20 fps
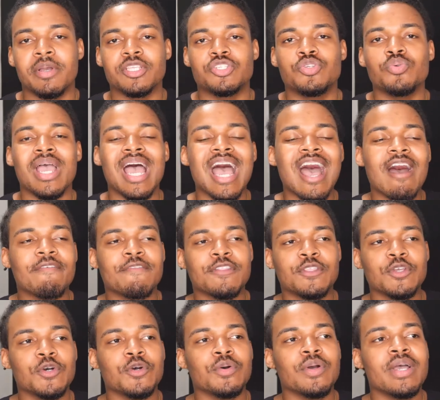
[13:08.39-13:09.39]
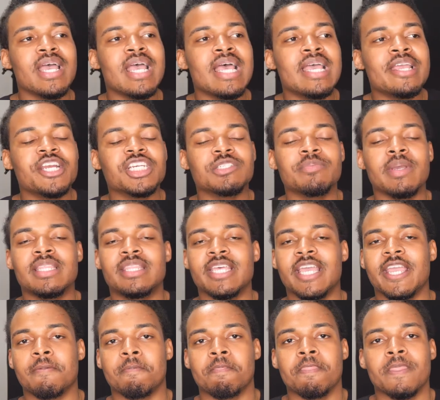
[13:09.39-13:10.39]
But you have to. Here's my
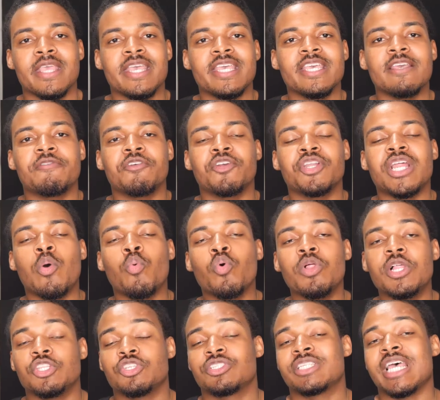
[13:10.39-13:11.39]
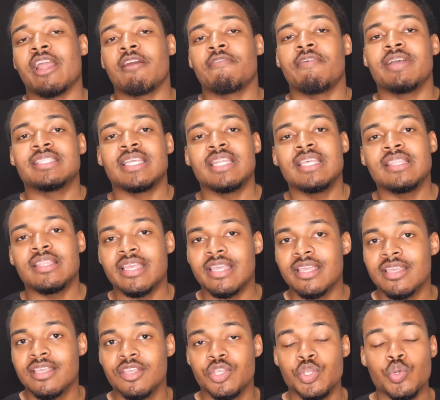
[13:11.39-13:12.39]
thing if you're not willing to sacrifice
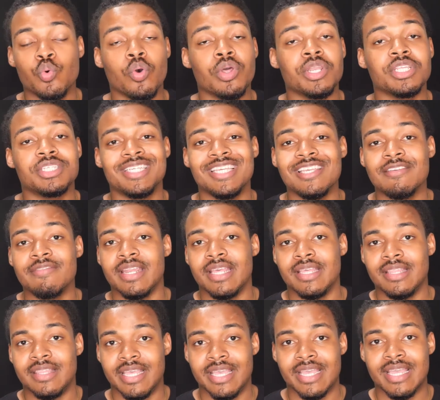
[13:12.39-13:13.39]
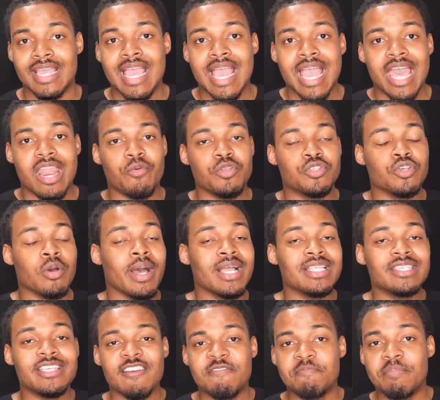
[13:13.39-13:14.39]
anything, you won't achieve anything. And when you talk
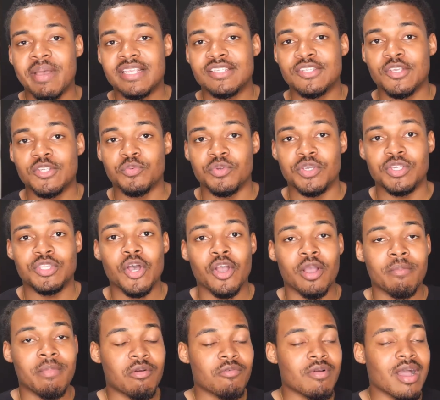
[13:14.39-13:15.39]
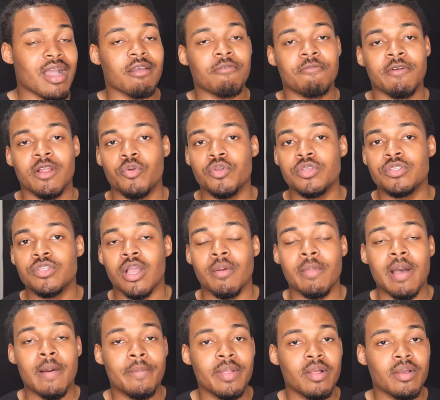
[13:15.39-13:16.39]
about Jeff Bezos, when you talk about Rockefeller, when you talk
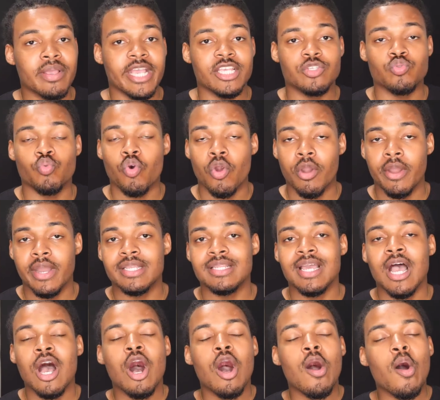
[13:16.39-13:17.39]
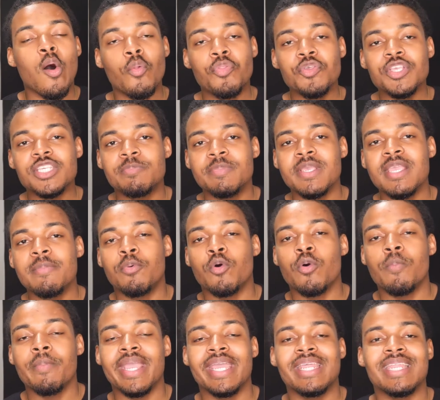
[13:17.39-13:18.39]
about Bill Gates, Warren, all these
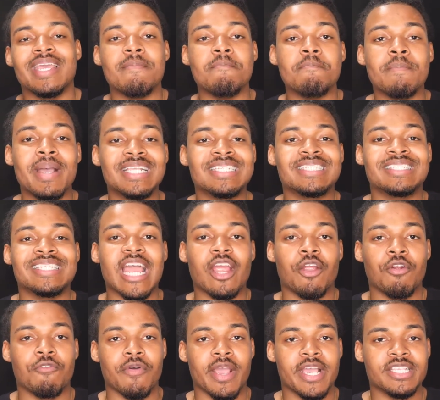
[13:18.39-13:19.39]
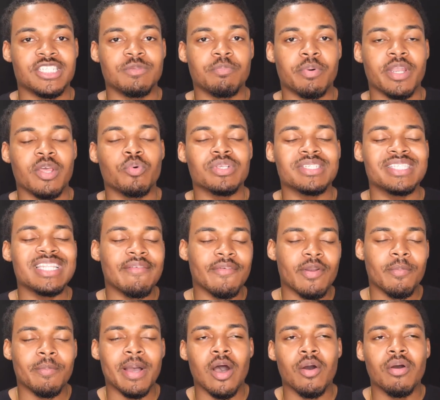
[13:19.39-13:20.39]
people made immense sacrifices, but it was never
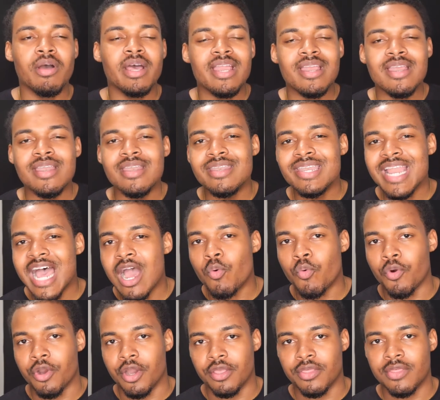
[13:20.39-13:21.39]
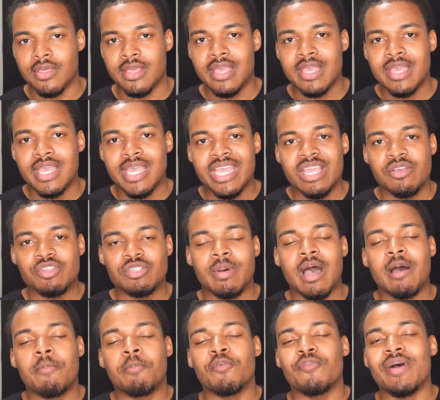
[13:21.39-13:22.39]
about net worth. It was
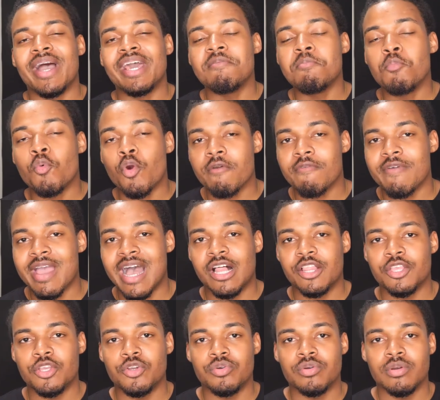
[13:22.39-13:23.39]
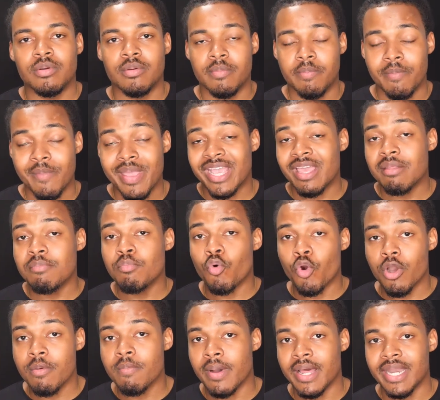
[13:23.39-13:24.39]
about providing more value, making
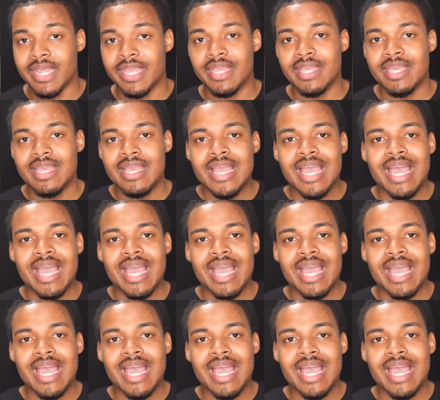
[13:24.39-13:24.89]
more money.